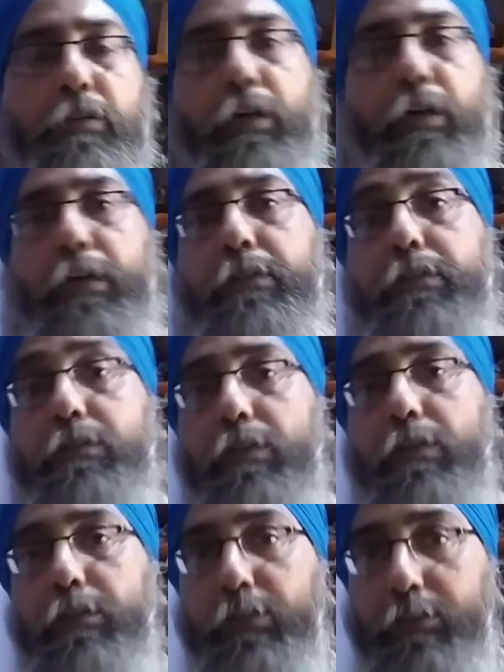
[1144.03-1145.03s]
And there's
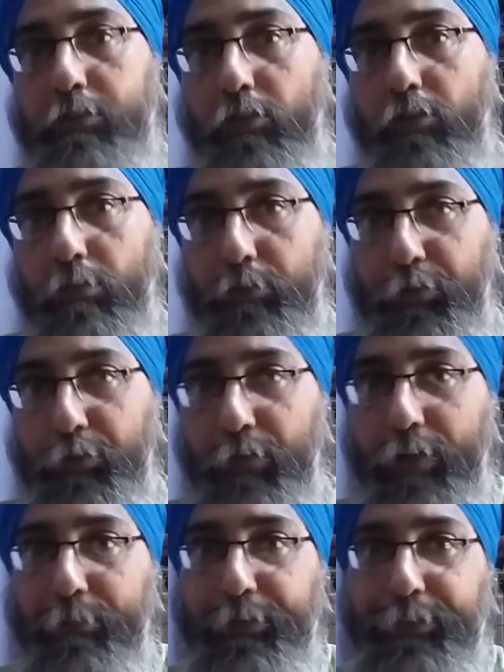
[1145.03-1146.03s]
another storm
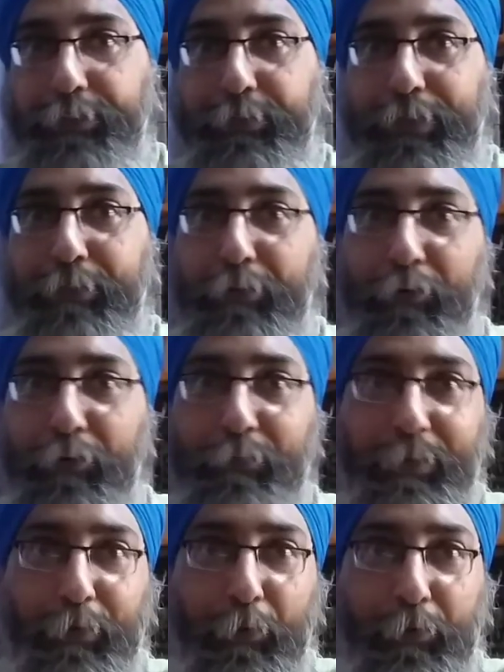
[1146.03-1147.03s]
developing in Bay of
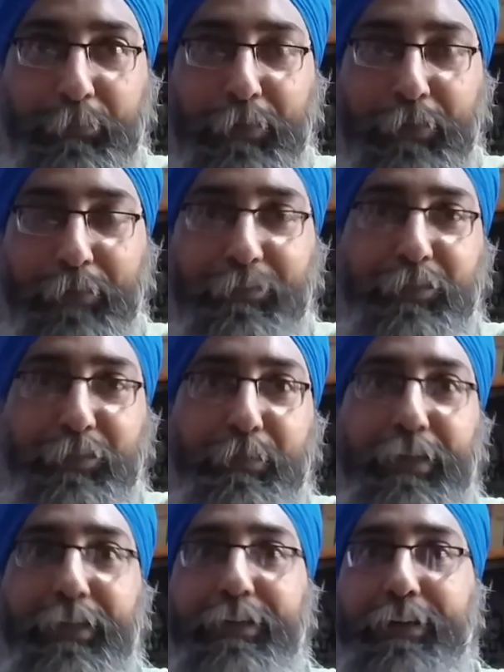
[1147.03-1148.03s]
Bengal, which
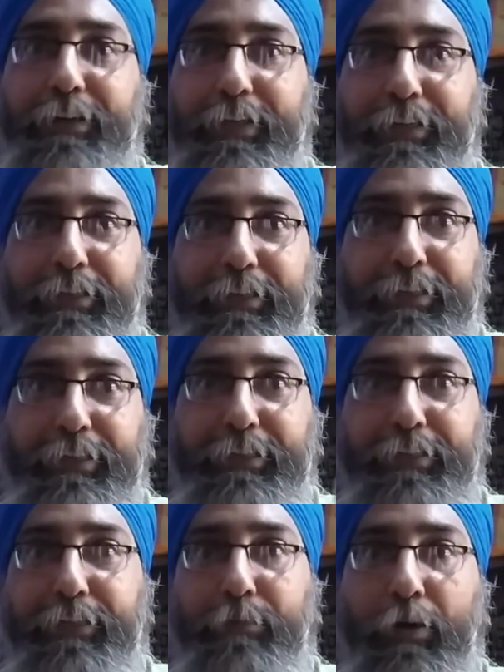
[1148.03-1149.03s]
may hit again
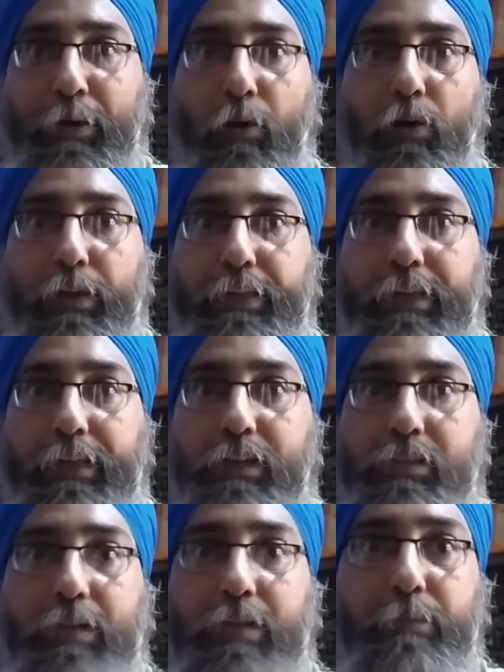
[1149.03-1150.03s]
India, Bengal area,
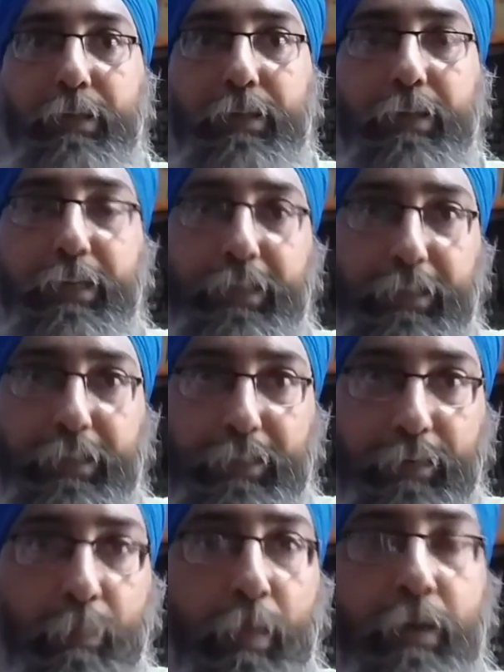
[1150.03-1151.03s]
Assam area, again
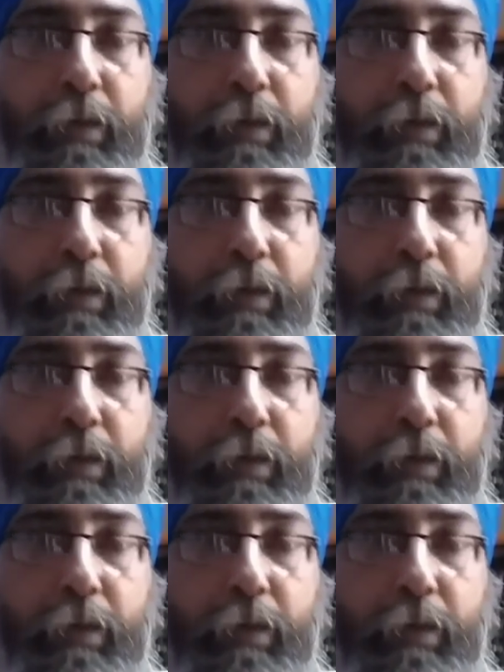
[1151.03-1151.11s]
India.